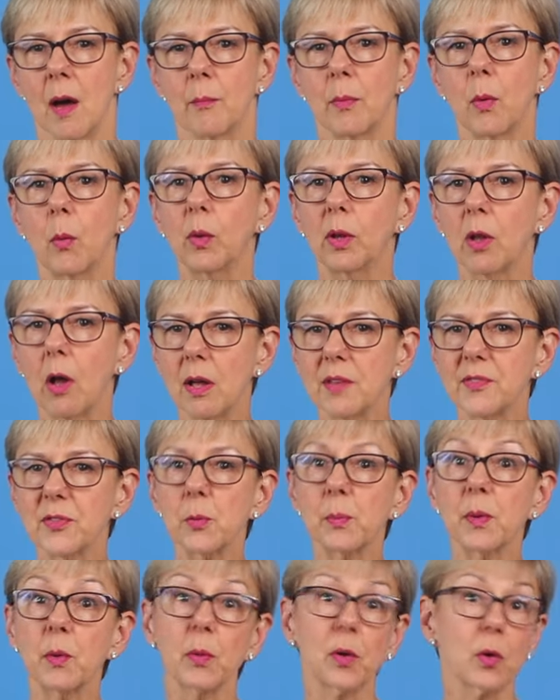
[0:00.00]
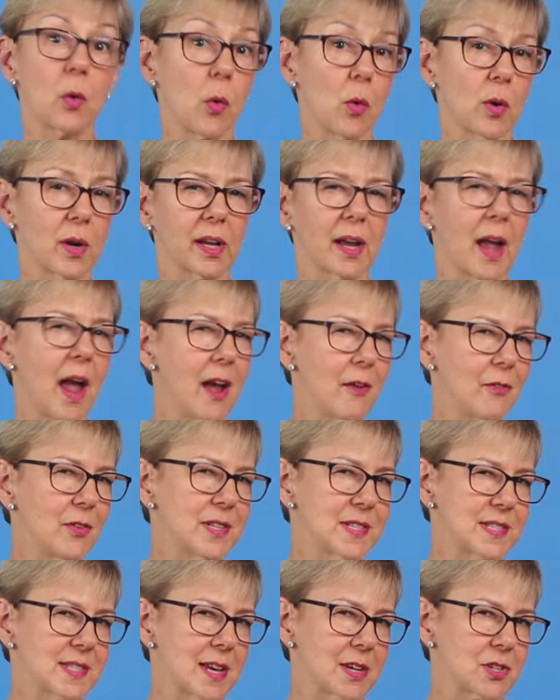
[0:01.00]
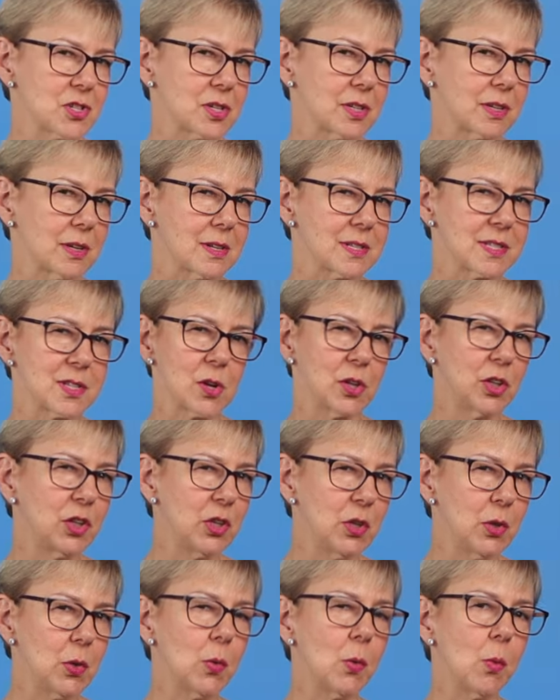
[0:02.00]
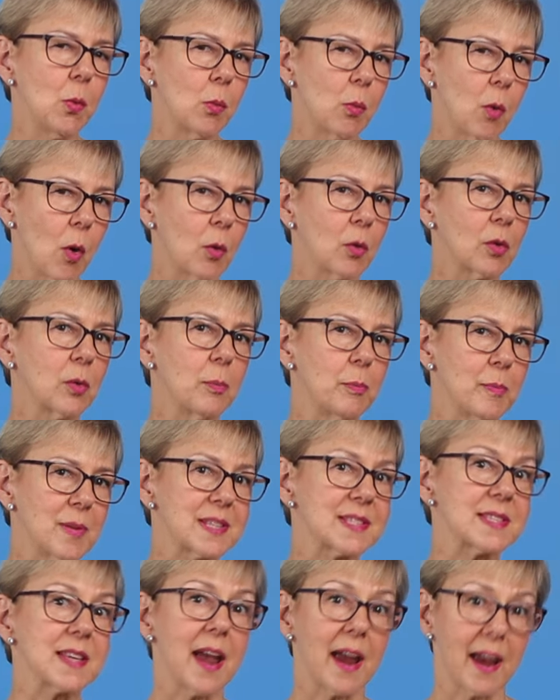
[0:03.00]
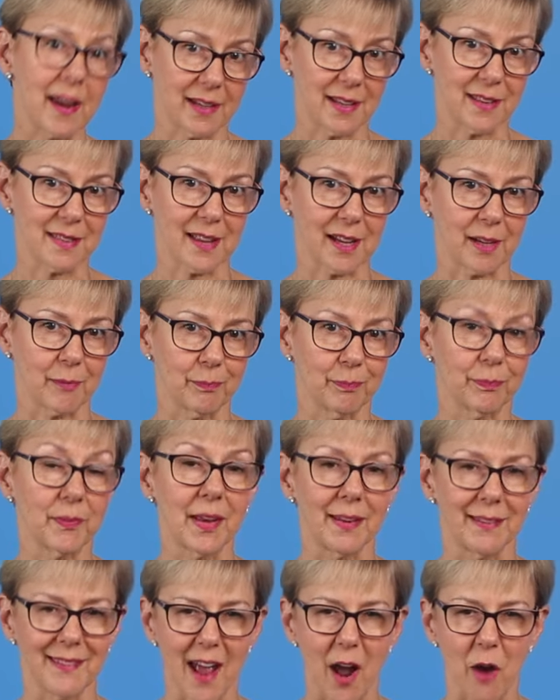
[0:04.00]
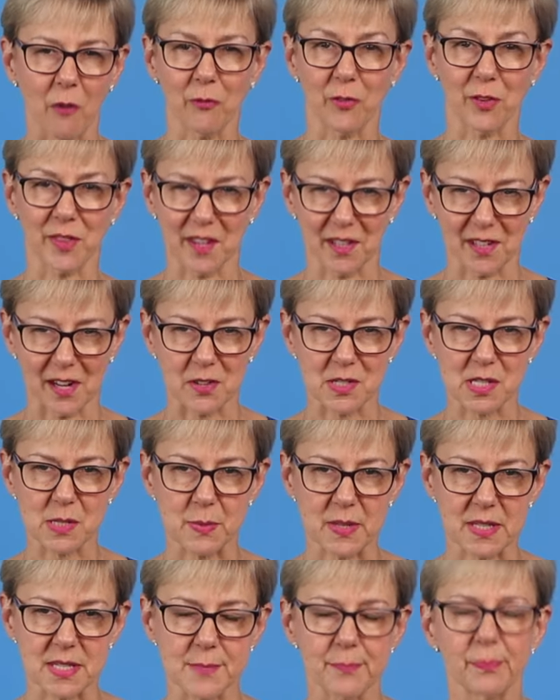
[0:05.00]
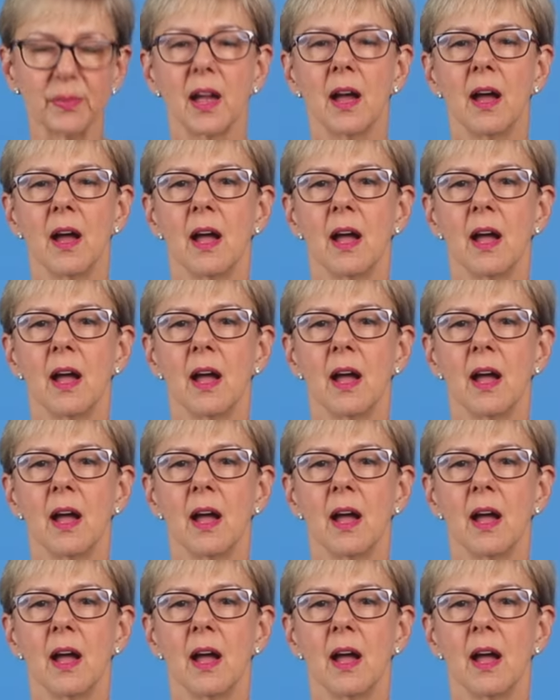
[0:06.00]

but we'll also be recording every session so you won't miss anything. Now for the announcements.